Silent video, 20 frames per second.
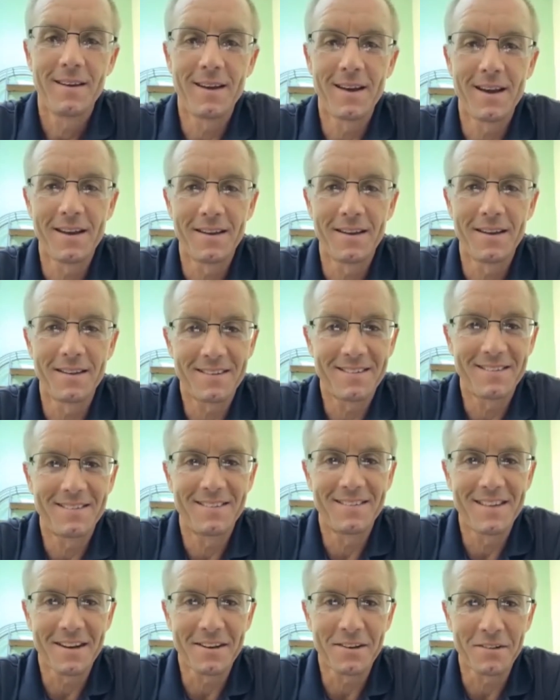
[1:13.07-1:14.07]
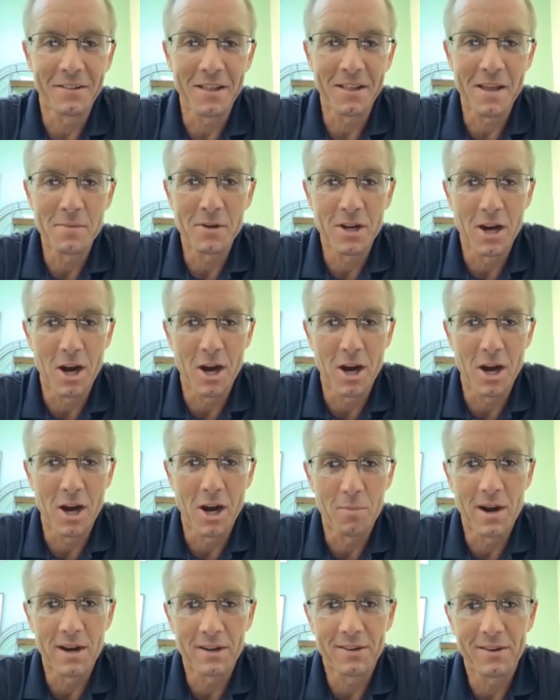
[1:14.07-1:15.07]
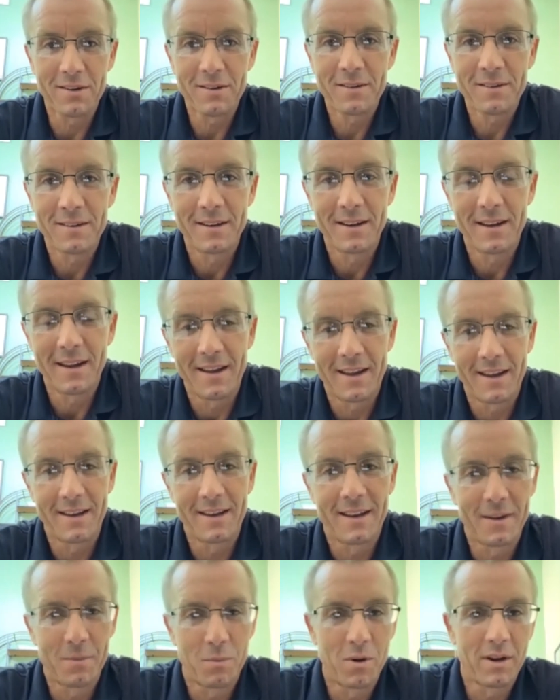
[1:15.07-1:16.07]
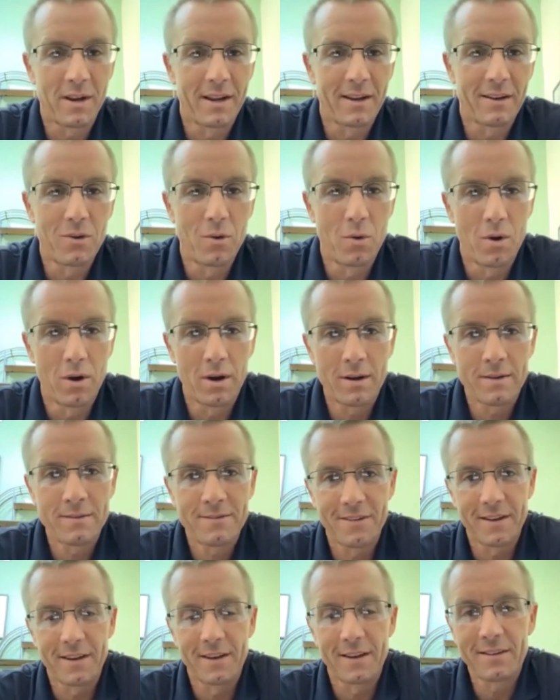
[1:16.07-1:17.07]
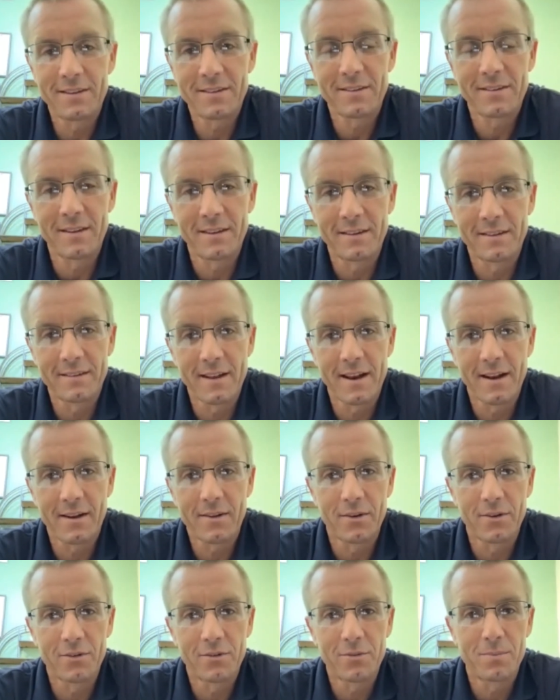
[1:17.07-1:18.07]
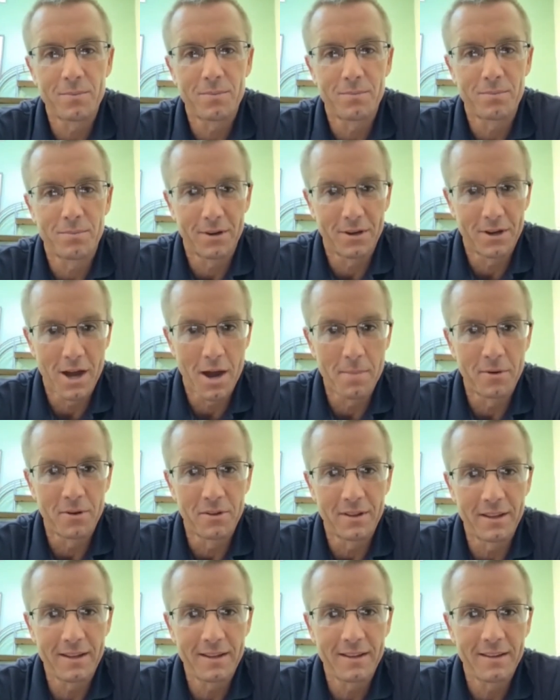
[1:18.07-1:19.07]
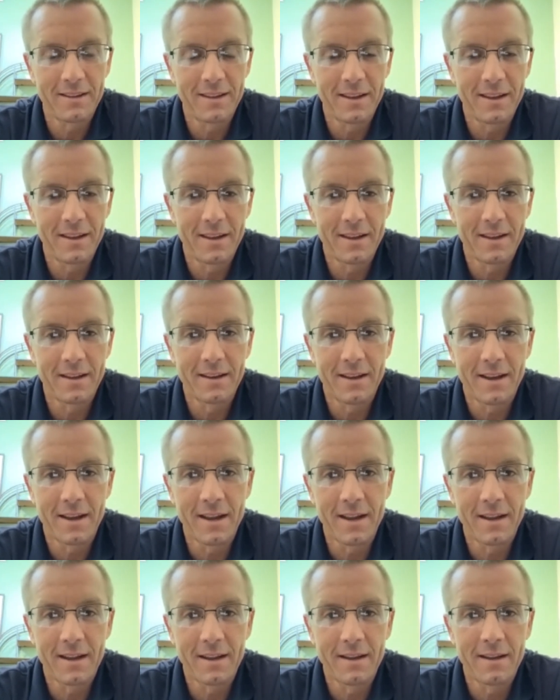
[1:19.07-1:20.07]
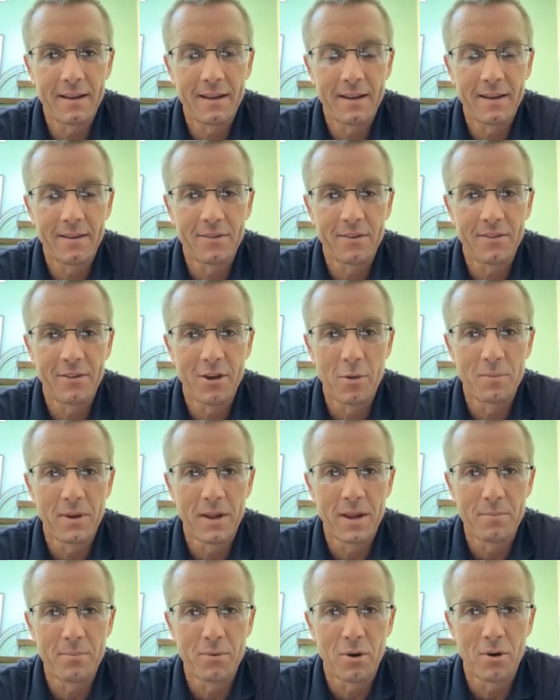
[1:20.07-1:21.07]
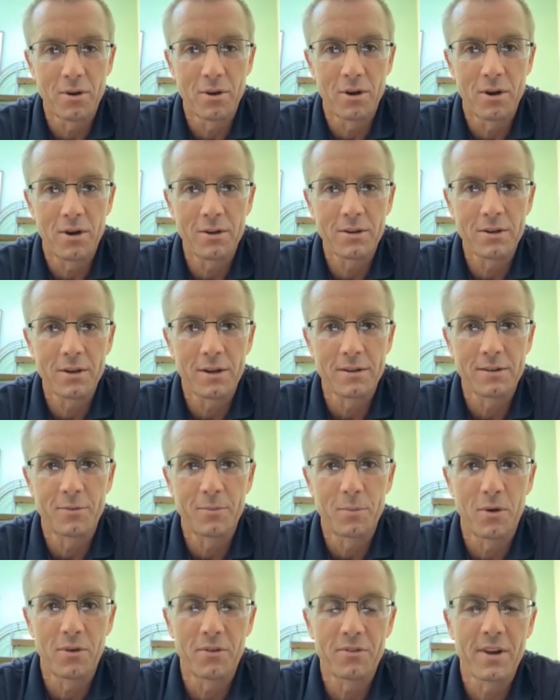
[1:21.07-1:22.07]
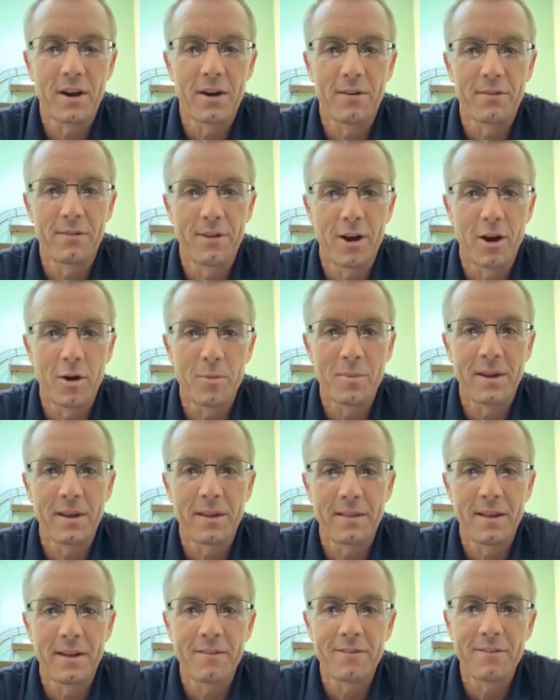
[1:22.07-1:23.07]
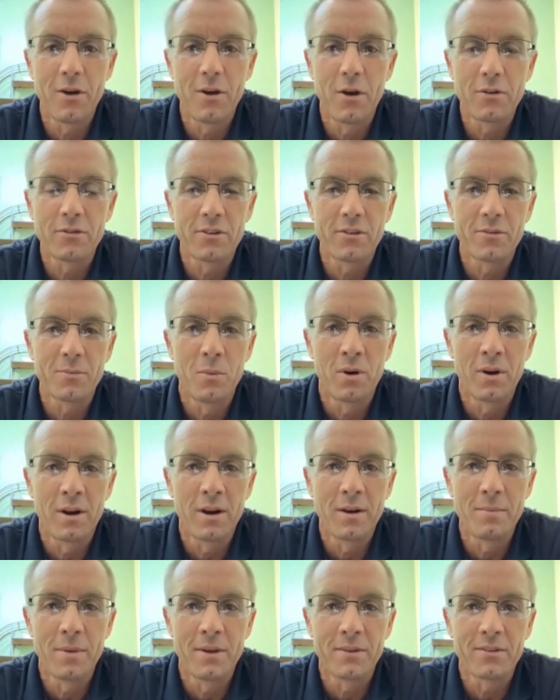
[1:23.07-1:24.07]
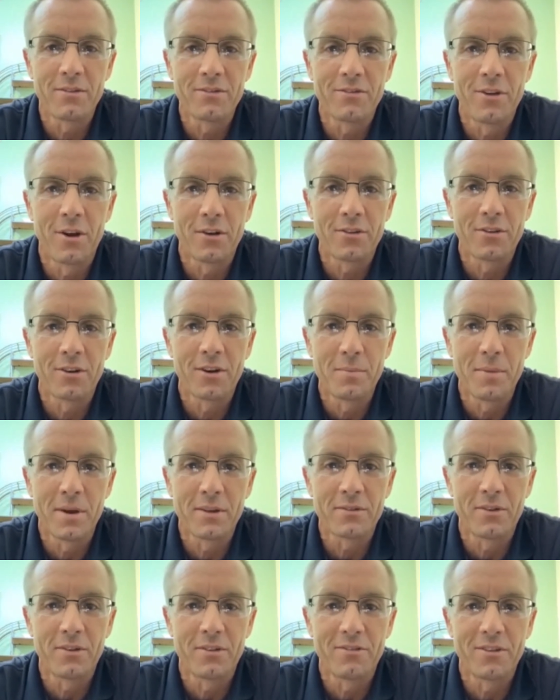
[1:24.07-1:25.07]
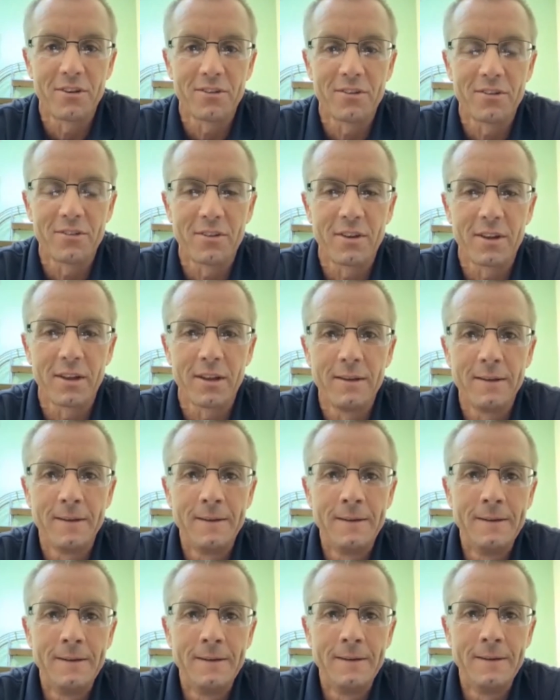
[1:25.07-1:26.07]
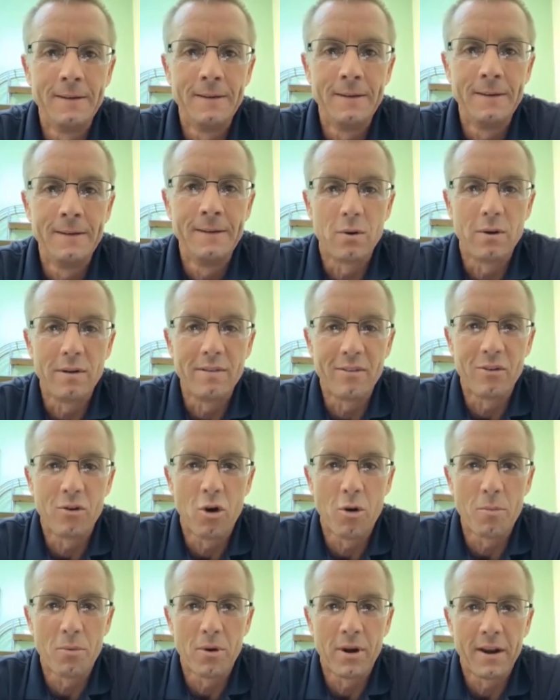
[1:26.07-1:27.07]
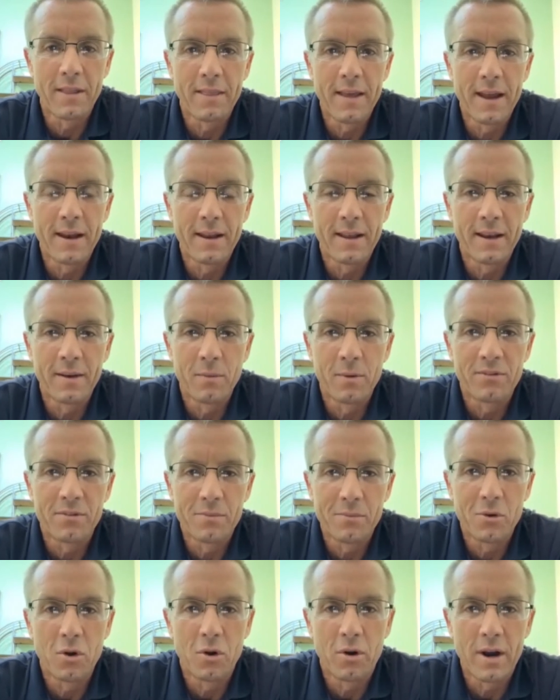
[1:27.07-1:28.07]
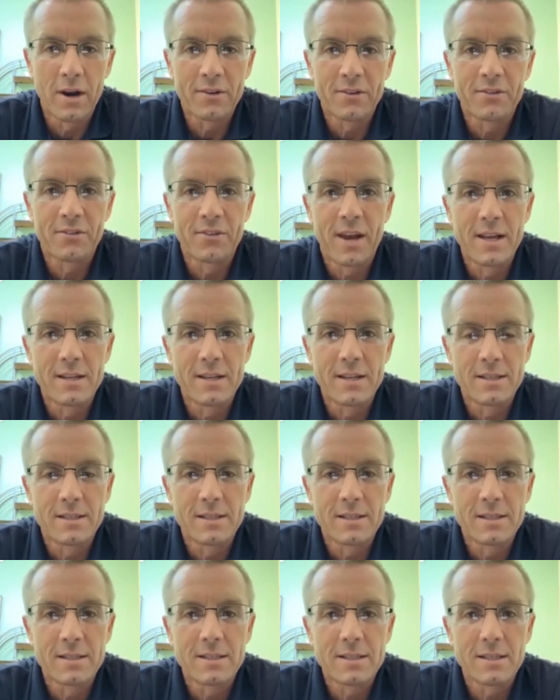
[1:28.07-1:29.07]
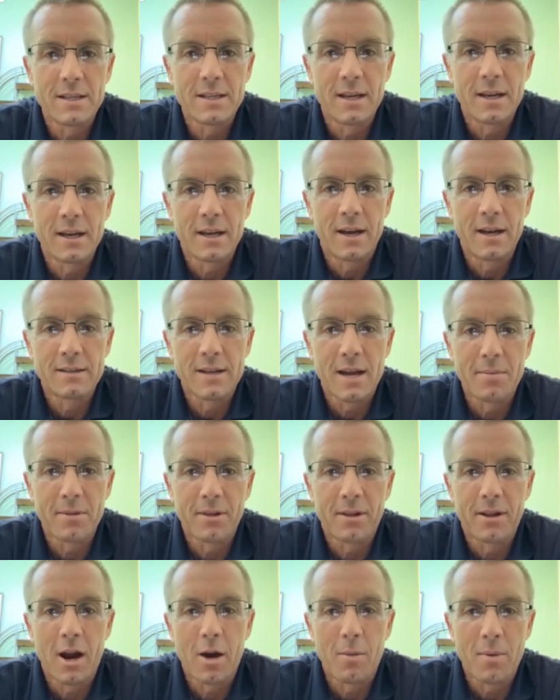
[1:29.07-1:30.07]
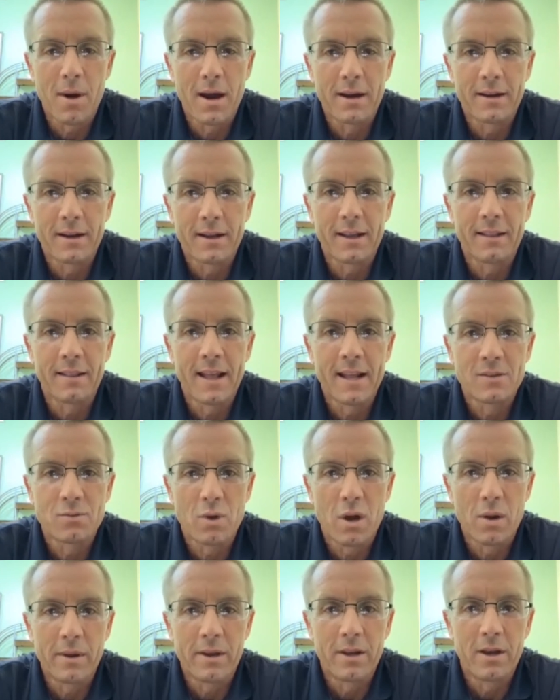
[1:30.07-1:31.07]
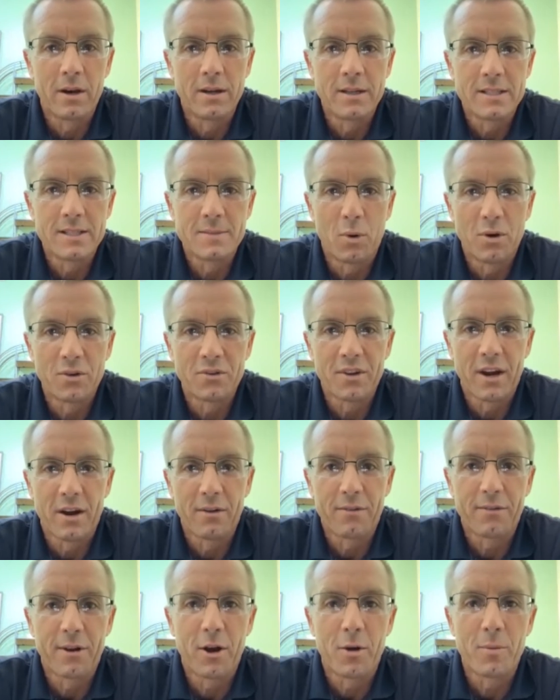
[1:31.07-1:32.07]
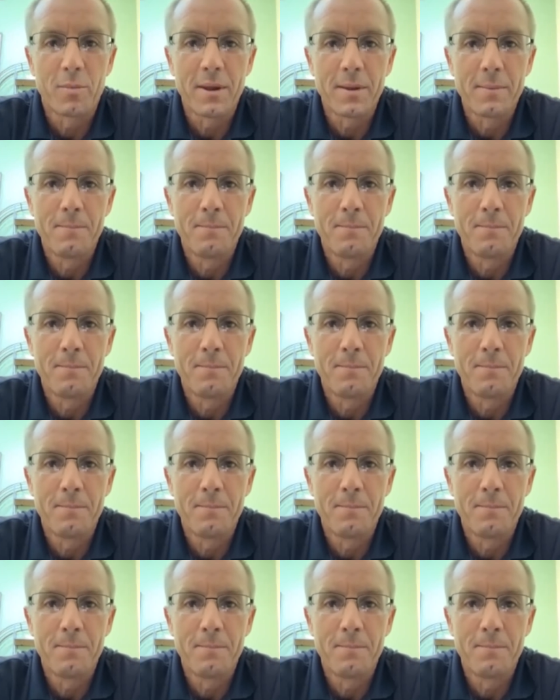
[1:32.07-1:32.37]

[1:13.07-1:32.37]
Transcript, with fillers: Uh, technically, I'm a chiropractor, and I work at Core Fitness in Santa Cruz predominantly, and I have developed a protocol called sports chiro therapy that focuses more on muscle function and muscle efficiency. So we've incorporated that in with some core exercises uh, on top of the chiropractic, and that's why we call it sports chiro therapy.